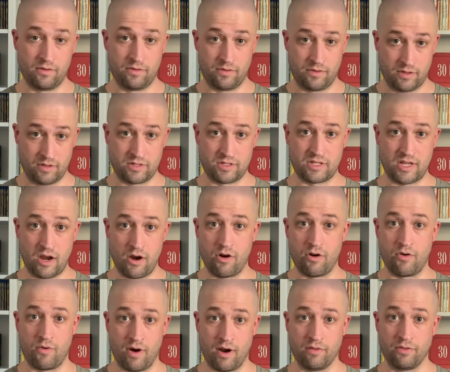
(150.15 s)
centered
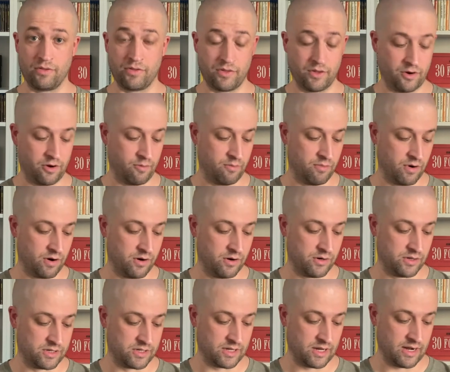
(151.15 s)
around
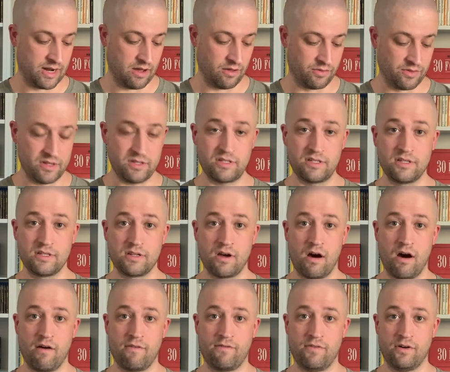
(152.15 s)
Thunderbirds. Now this is
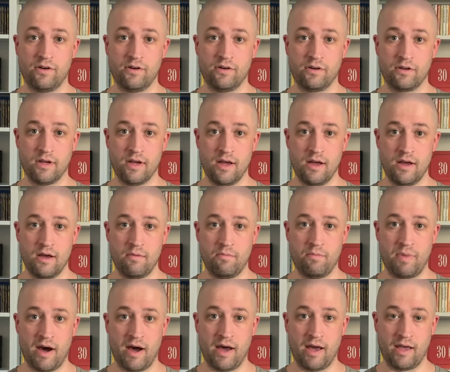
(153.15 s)
offered
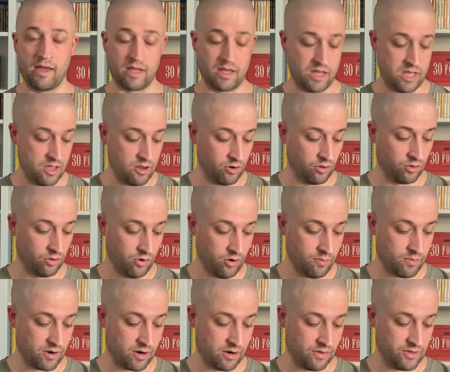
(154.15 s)
by Kino
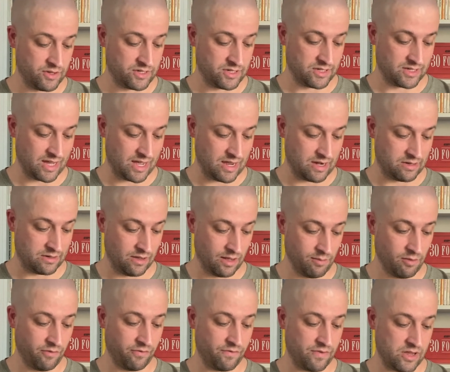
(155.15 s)
Lorber, and this is a
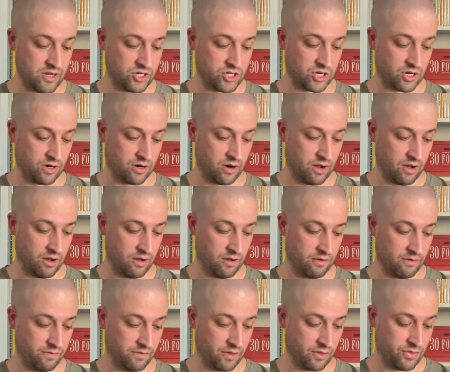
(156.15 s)
double feature
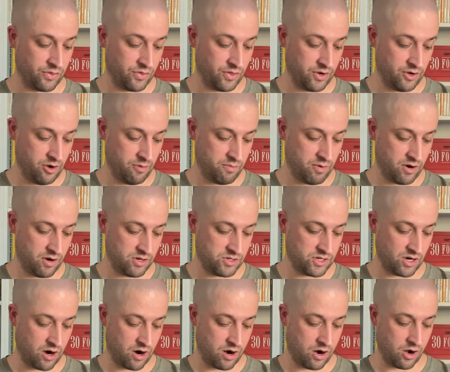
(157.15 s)
of Thunderbirds
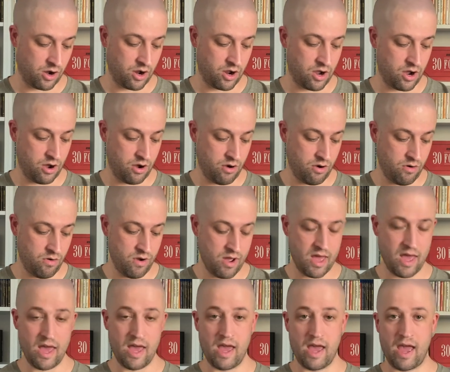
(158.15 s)
Are Go
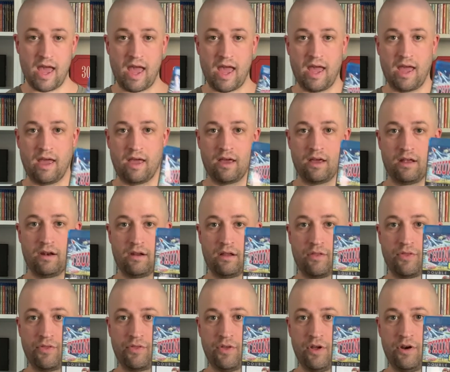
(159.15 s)
and
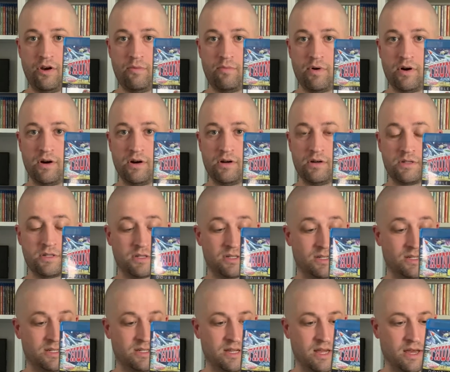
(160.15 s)
Thunderbirds
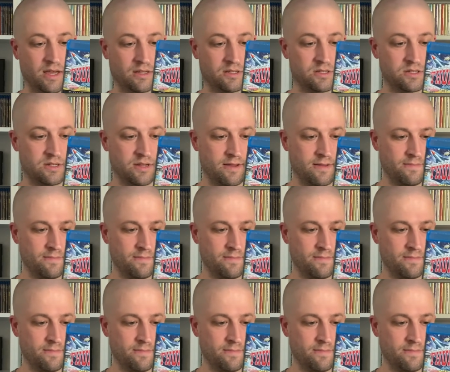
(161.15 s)
6.